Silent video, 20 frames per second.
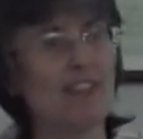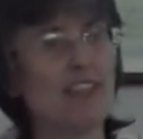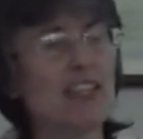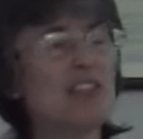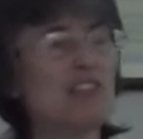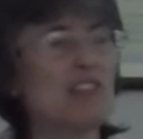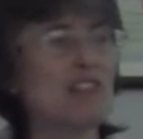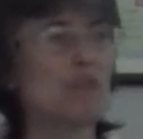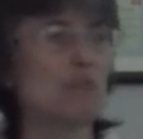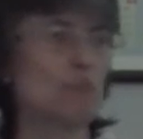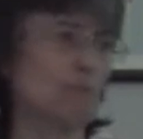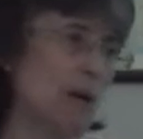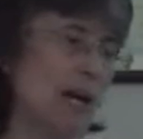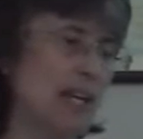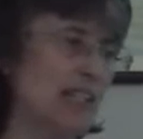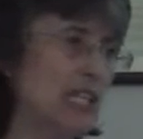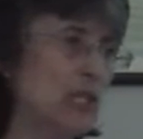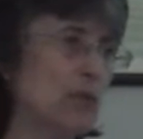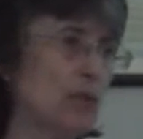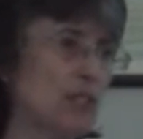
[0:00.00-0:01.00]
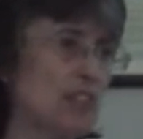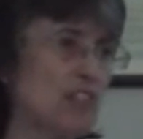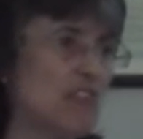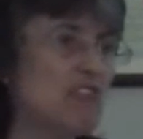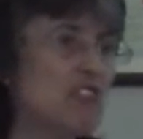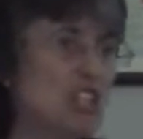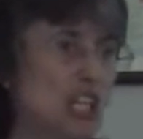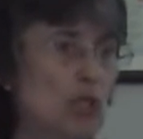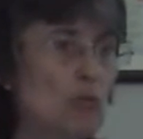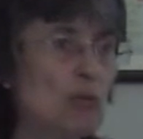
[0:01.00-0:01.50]
This is, I think, what
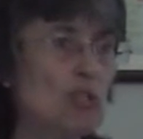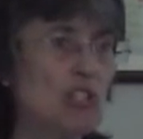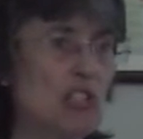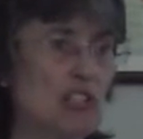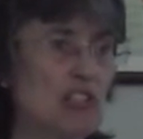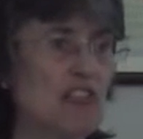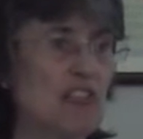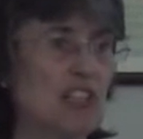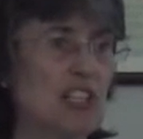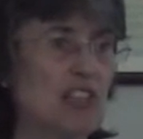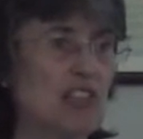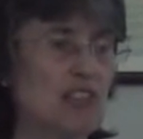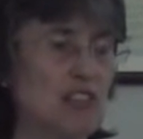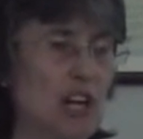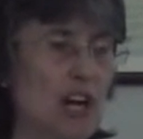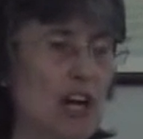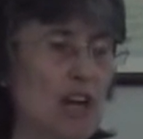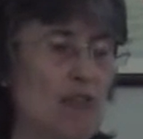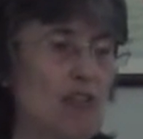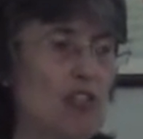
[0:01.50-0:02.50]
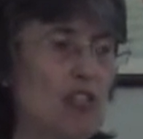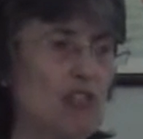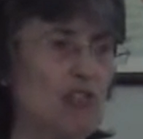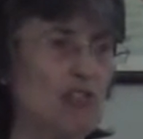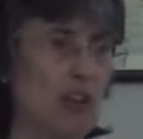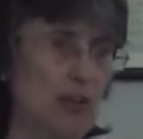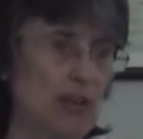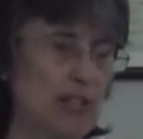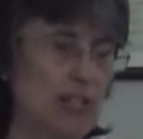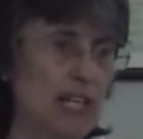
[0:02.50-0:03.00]
distinguishes the Irish
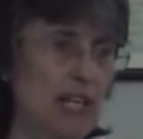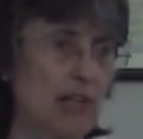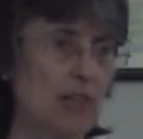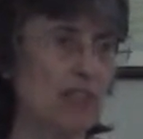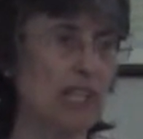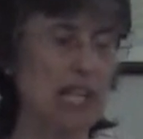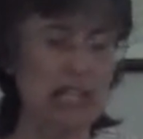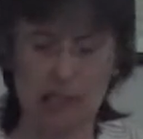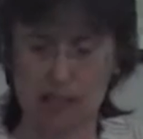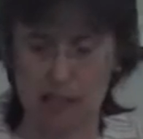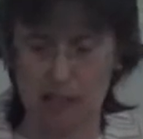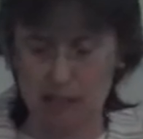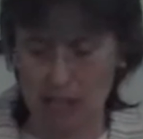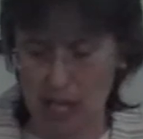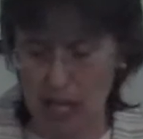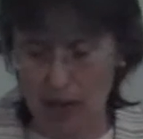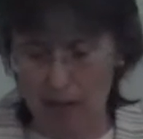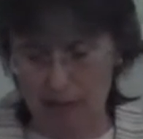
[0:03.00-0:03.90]
Historic Towns Atlas